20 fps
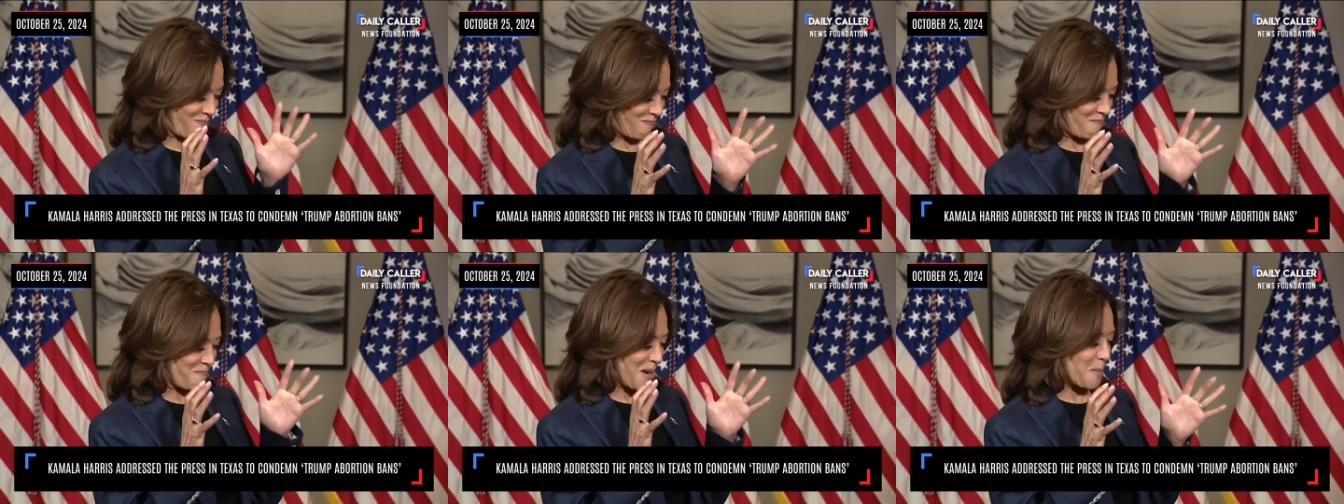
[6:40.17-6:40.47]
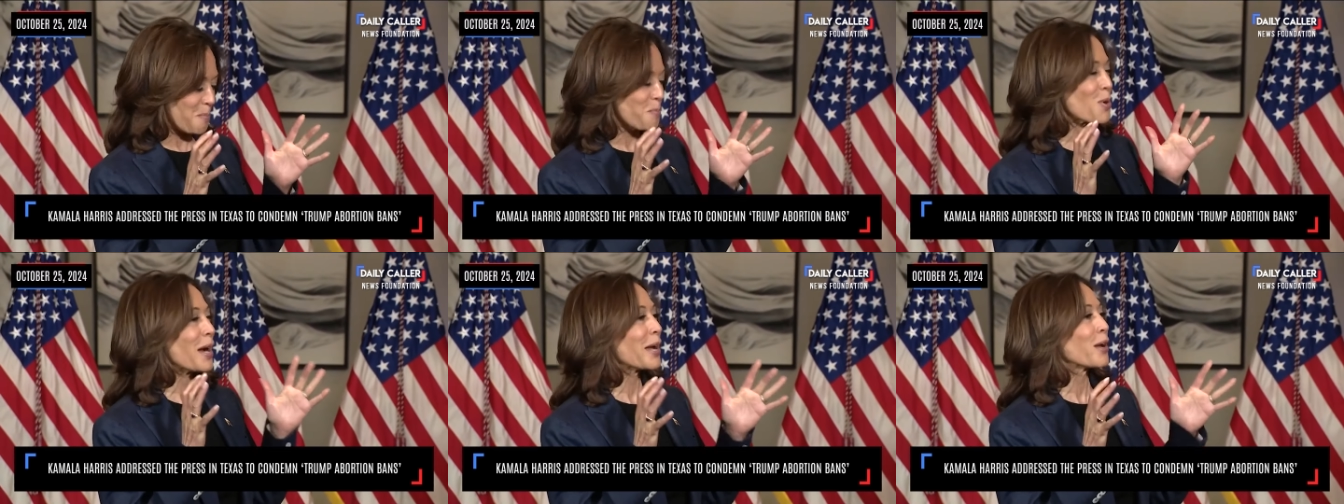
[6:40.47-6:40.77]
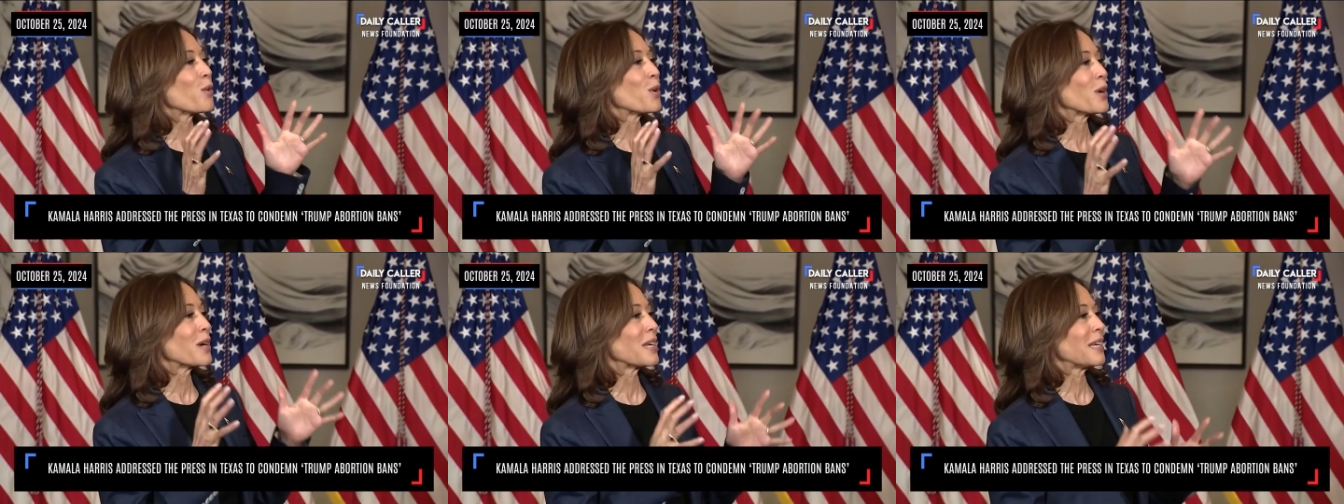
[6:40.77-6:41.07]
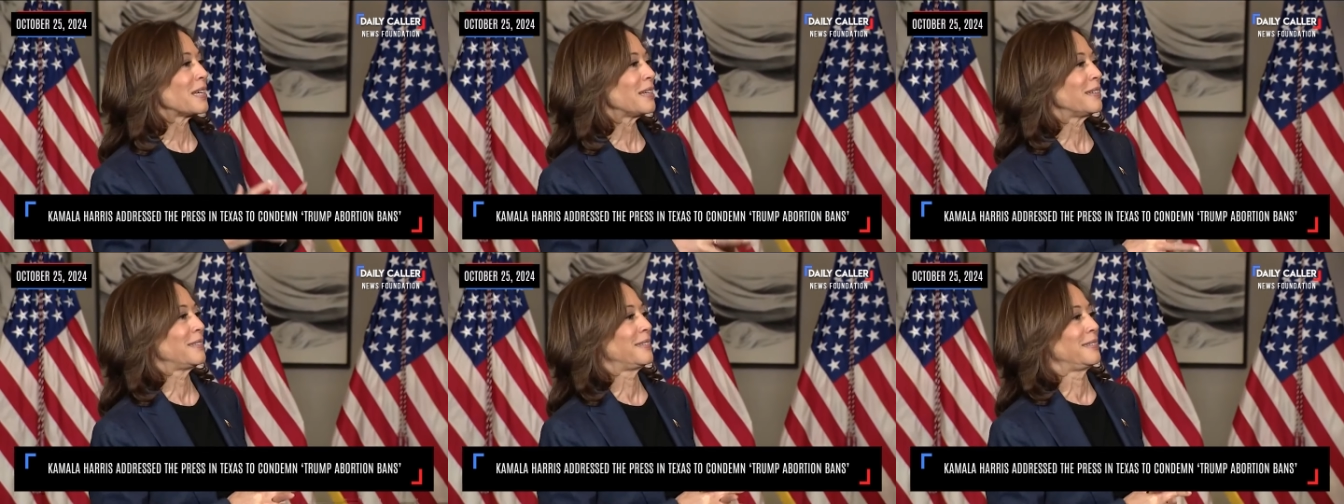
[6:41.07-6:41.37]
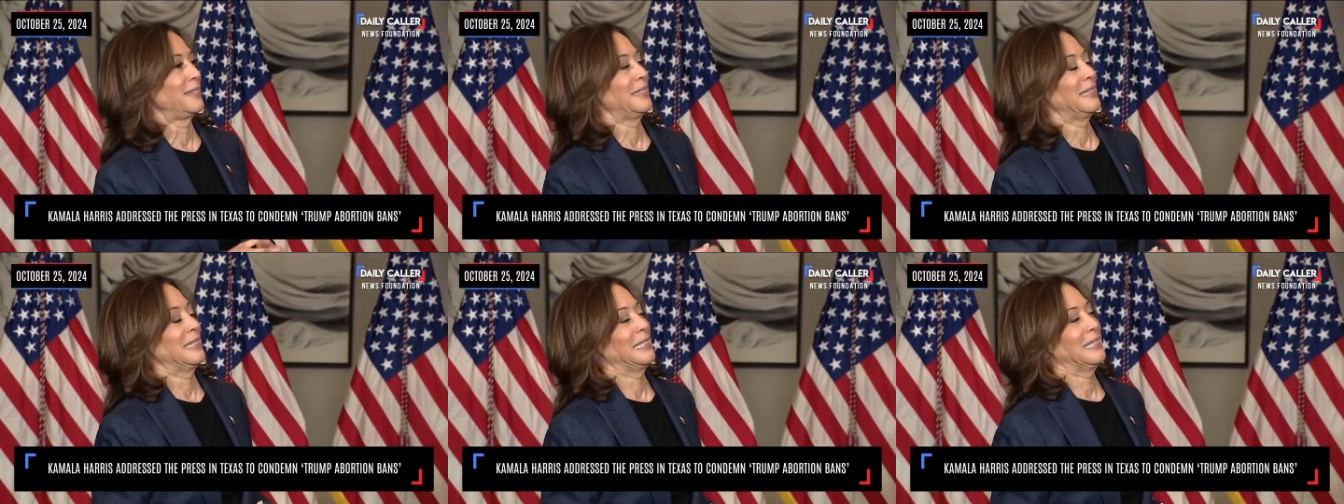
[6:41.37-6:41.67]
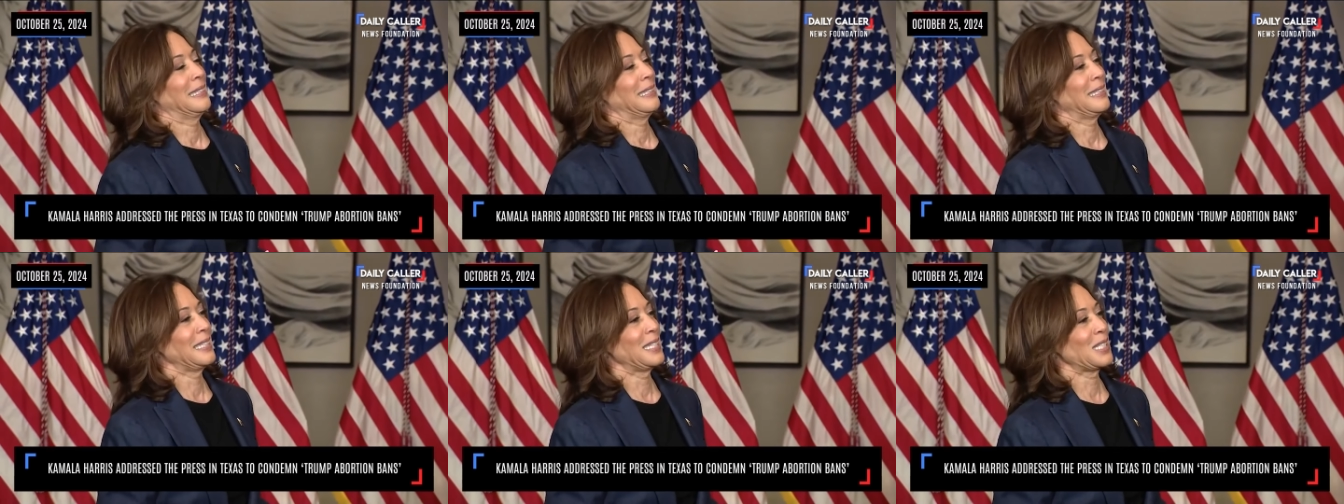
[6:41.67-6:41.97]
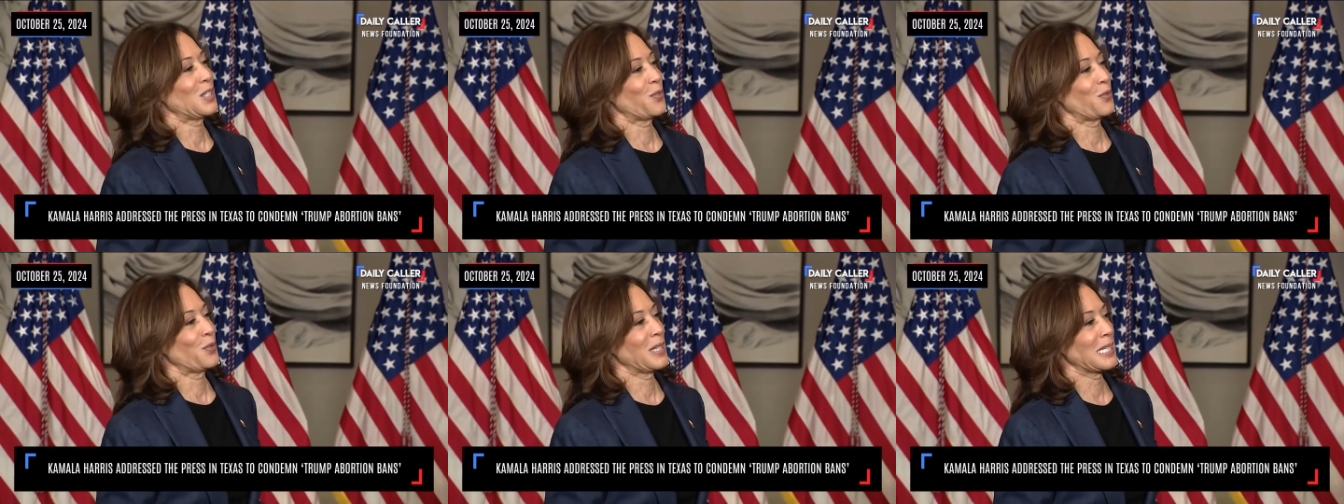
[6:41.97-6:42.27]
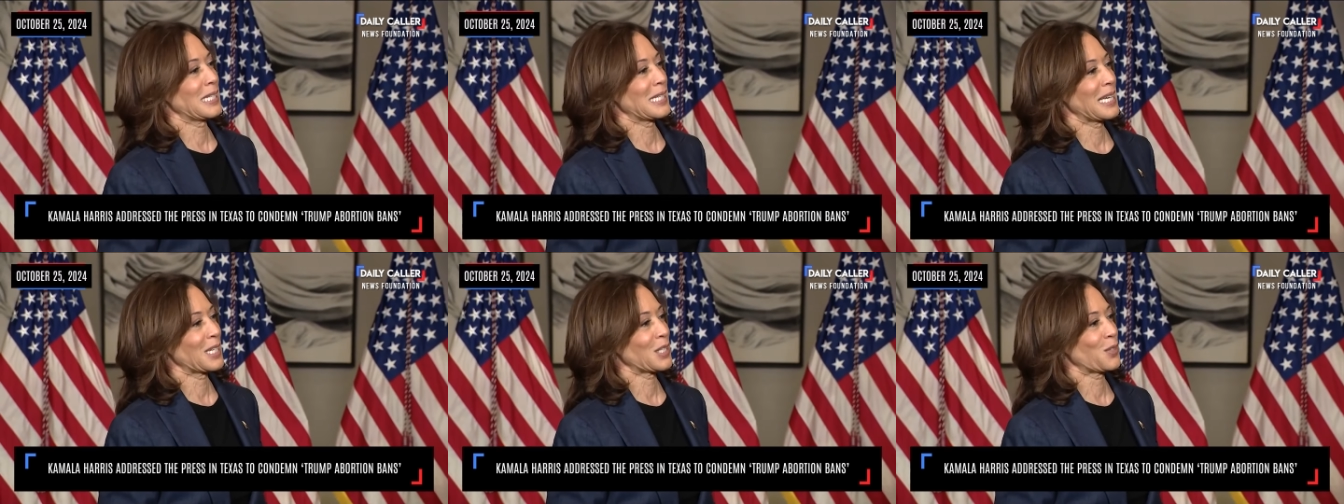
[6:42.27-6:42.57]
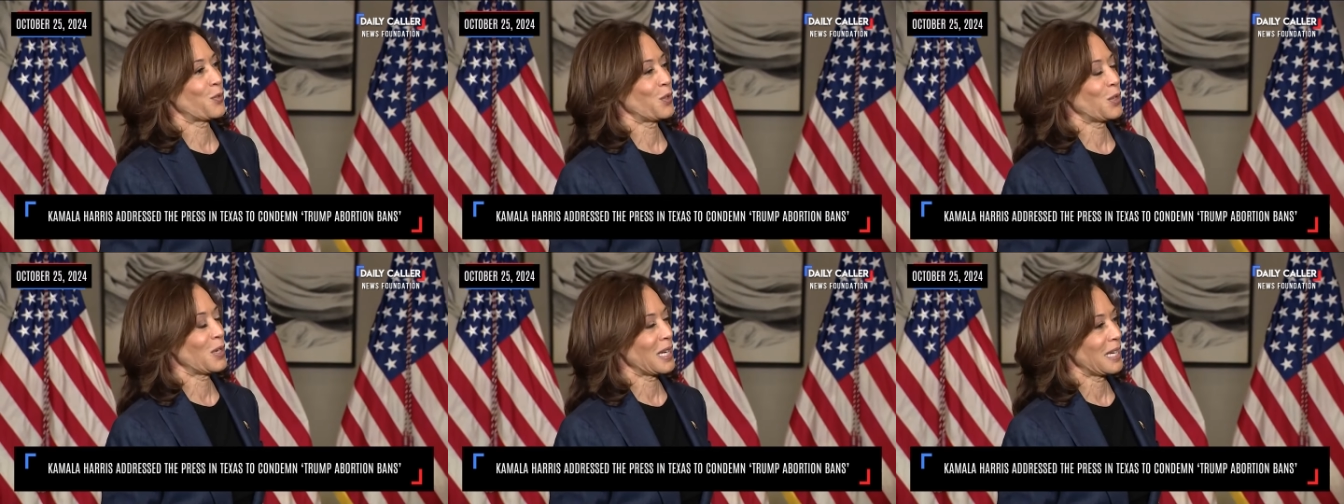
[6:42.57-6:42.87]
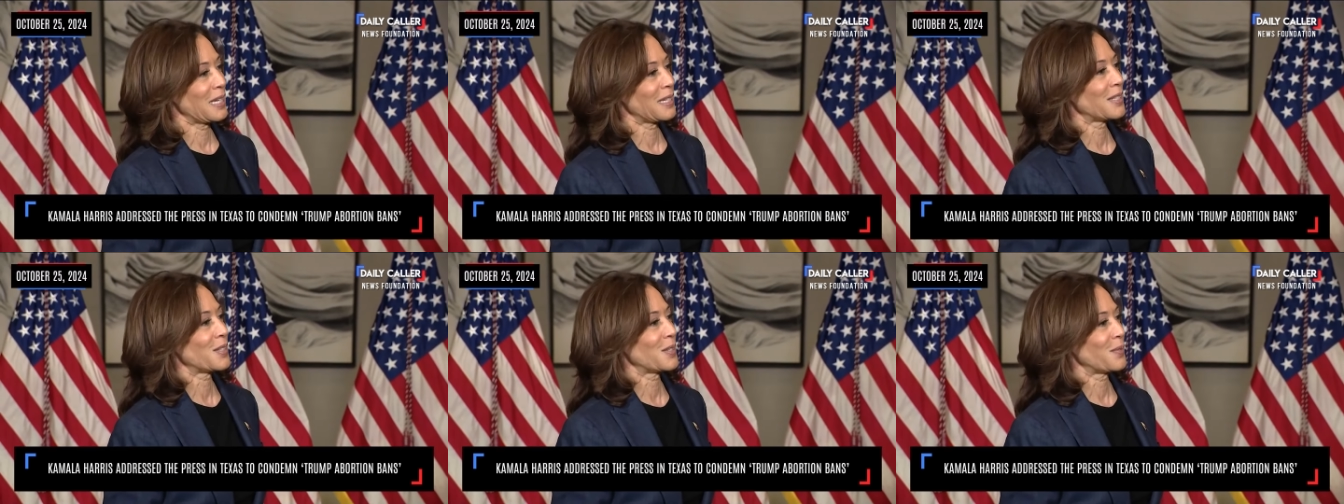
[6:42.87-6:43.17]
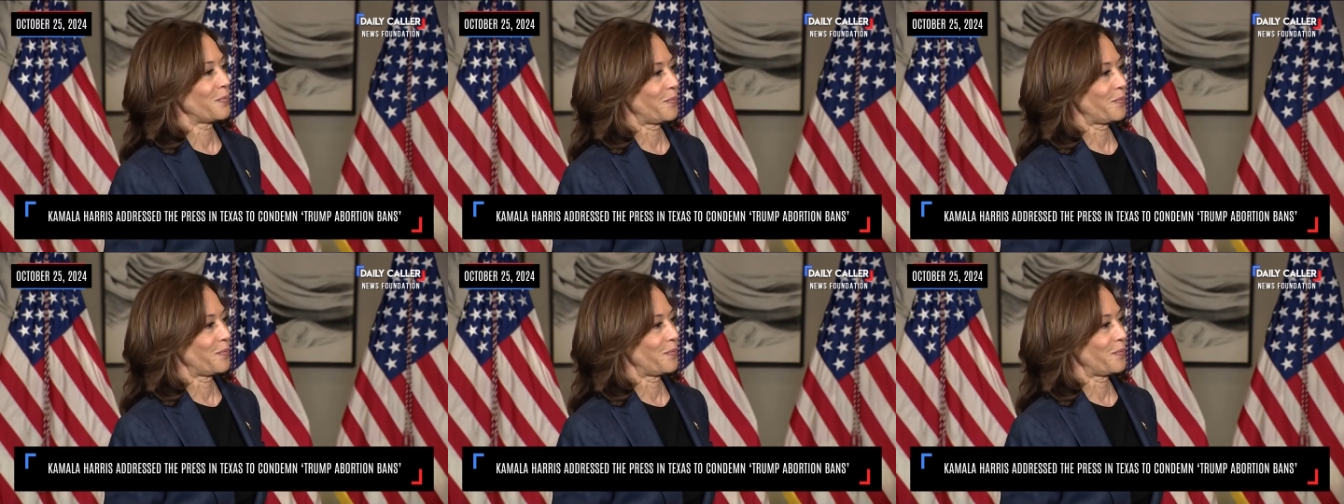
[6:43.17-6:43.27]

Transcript: my priority list for these next few days.